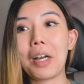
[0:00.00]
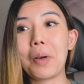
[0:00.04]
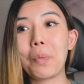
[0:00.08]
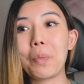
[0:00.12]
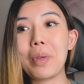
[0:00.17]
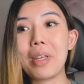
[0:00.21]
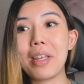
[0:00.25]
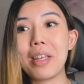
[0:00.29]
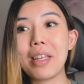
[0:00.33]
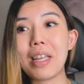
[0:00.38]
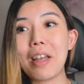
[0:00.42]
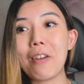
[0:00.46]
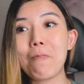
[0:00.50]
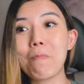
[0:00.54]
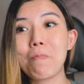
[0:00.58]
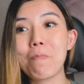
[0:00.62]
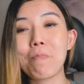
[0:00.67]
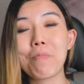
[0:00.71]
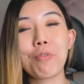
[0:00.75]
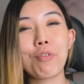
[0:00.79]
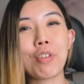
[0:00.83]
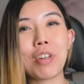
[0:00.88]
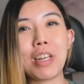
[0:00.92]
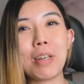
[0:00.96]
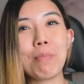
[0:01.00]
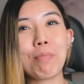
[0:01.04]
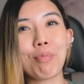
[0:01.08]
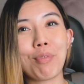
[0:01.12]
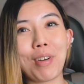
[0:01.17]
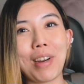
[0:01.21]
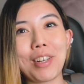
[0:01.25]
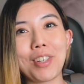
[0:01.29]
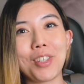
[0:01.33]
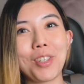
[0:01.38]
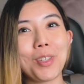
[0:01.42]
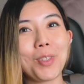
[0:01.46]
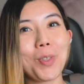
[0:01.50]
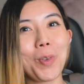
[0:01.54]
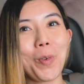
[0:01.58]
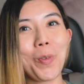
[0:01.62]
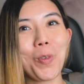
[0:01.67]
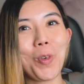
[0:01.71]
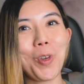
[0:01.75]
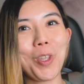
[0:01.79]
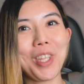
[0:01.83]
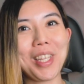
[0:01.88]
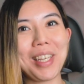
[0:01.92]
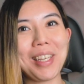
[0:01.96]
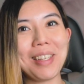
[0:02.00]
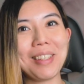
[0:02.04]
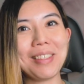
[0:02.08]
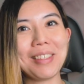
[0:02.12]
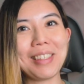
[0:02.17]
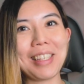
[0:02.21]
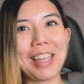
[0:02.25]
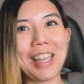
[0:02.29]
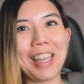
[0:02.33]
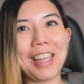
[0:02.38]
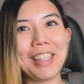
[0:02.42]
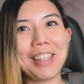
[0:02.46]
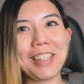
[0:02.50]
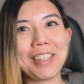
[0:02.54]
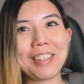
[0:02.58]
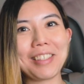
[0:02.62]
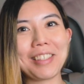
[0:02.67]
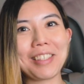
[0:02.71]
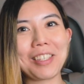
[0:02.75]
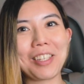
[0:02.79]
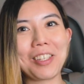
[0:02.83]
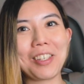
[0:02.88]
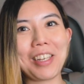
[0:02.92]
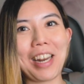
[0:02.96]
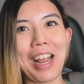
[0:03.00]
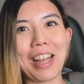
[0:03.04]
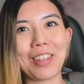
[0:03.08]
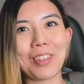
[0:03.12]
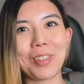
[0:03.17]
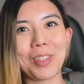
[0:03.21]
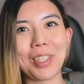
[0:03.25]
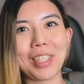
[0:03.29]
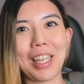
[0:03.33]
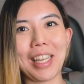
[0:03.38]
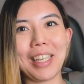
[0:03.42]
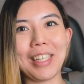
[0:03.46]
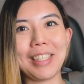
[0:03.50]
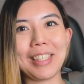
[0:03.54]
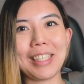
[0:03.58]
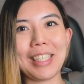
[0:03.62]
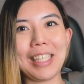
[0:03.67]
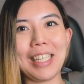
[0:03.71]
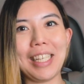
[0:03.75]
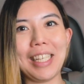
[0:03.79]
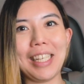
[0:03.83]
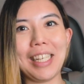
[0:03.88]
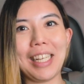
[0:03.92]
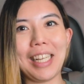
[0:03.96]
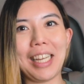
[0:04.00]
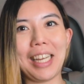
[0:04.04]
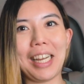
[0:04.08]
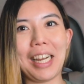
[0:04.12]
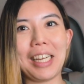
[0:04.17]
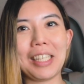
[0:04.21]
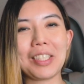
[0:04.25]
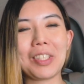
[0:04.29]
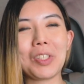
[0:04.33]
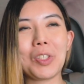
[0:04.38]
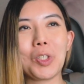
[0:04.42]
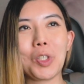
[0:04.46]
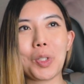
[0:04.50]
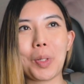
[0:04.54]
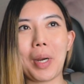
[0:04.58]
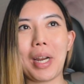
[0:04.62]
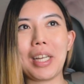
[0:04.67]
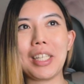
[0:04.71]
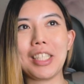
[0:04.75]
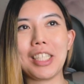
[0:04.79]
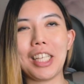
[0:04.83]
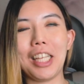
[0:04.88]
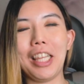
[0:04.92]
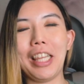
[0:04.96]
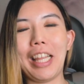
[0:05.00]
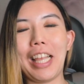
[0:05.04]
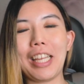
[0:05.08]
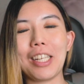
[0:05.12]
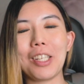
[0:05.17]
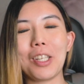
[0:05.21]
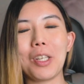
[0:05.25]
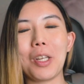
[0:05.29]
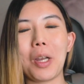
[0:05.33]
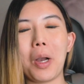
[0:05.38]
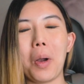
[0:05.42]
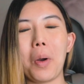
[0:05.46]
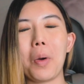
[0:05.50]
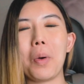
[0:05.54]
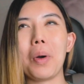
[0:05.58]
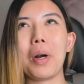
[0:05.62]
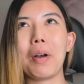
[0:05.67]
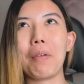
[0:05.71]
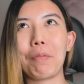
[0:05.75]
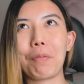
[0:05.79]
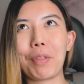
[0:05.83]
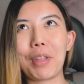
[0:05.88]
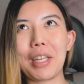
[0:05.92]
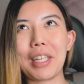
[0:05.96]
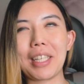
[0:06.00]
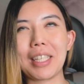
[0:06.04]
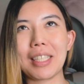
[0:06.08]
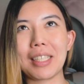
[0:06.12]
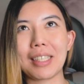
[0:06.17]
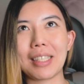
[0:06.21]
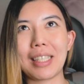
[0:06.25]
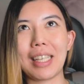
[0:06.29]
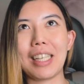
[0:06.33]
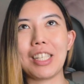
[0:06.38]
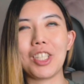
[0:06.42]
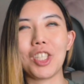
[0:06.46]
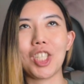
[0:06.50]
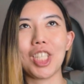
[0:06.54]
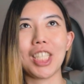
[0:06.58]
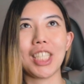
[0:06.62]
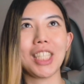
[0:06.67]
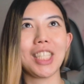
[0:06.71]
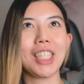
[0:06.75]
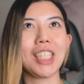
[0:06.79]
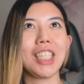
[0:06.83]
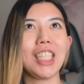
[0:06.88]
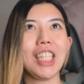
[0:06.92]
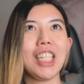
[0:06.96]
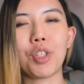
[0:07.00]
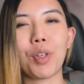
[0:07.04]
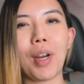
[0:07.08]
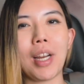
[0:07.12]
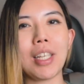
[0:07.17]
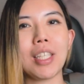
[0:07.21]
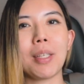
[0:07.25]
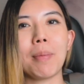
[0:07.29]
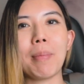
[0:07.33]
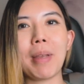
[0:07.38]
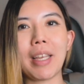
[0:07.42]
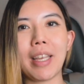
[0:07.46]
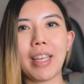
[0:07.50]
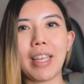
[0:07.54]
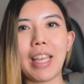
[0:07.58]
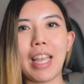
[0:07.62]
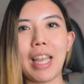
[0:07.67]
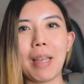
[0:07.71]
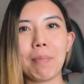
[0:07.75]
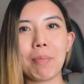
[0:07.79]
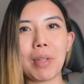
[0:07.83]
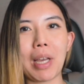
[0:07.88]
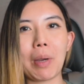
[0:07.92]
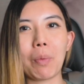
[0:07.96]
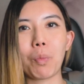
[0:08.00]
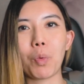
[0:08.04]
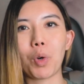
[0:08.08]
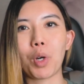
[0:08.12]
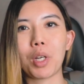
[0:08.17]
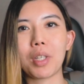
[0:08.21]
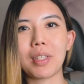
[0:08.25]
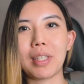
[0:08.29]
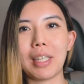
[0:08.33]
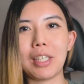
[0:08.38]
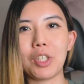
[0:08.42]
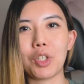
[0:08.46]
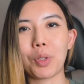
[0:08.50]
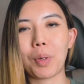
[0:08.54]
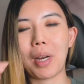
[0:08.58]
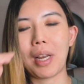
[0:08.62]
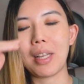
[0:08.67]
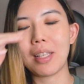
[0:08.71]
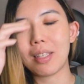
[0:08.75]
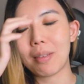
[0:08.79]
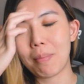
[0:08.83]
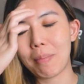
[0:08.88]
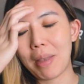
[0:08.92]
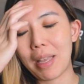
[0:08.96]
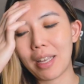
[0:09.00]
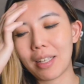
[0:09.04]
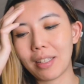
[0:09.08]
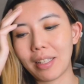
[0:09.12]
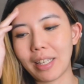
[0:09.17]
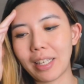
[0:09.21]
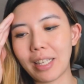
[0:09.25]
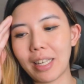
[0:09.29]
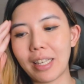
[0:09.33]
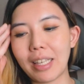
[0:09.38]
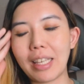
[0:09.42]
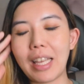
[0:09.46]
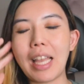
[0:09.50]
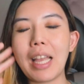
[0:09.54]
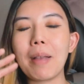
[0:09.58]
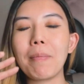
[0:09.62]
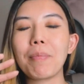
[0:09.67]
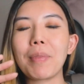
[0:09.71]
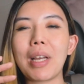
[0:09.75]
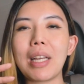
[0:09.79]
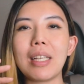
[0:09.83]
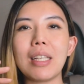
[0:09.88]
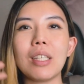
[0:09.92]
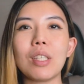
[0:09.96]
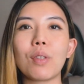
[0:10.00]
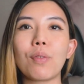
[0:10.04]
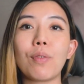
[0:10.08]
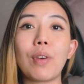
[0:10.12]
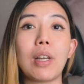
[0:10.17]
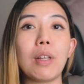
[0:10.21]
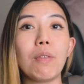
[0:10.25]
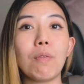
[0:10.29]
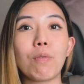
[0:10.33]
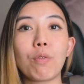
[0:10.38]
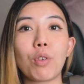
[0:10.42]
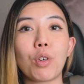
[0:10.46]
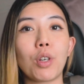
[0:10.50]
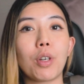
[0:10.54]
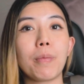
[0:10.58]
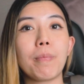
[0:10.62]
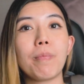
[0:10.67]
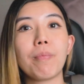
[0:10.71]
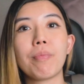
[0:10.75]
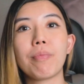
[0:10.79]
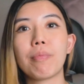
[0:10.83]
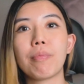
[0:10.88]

we can get pretty precious over things, and this is a good exercise in us trying to let go of things and just trying to make a game that works and trying to make like a game that is fun for